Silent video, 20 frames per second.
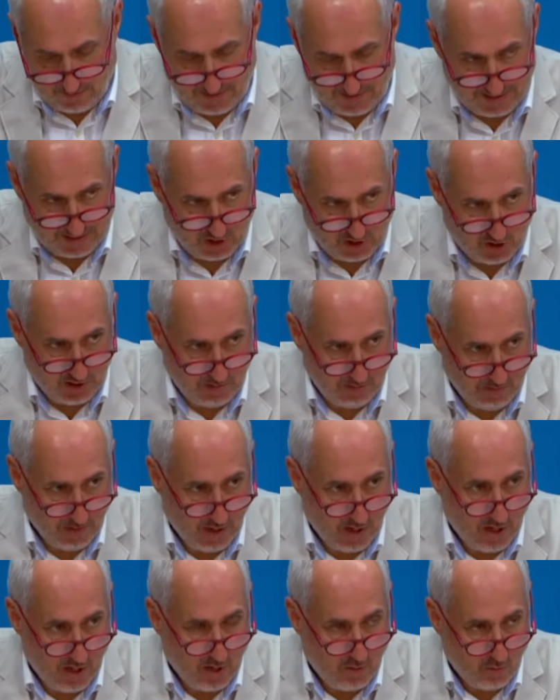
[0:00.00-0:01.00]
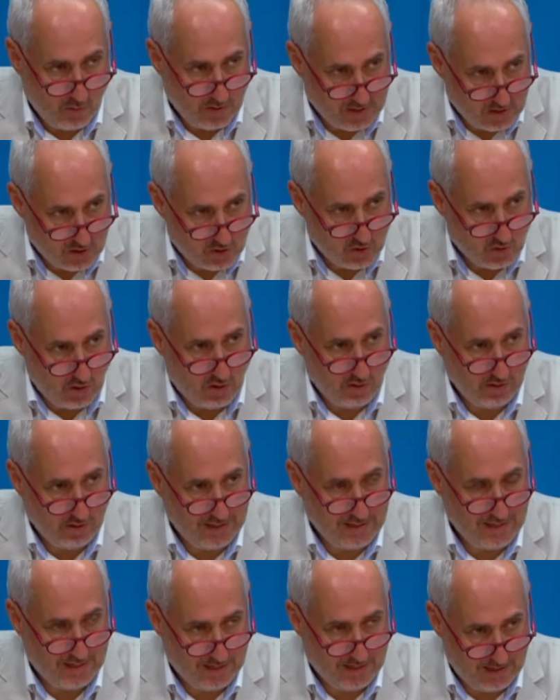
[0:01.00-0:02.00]
that ship. We
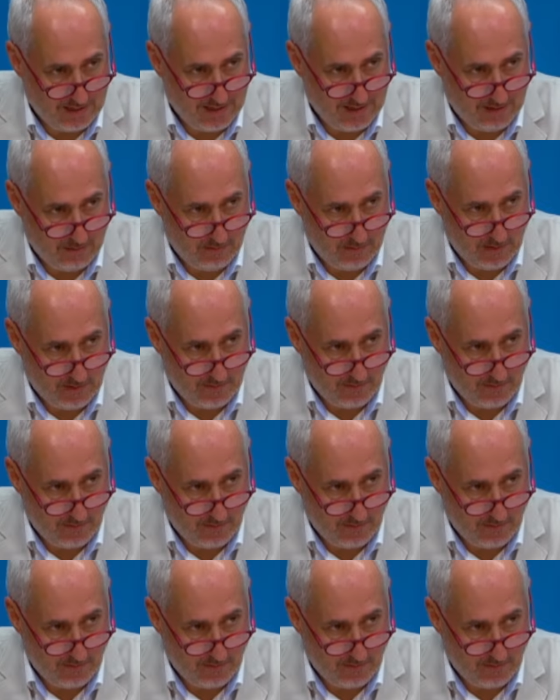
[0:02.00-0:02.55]
strongly condemn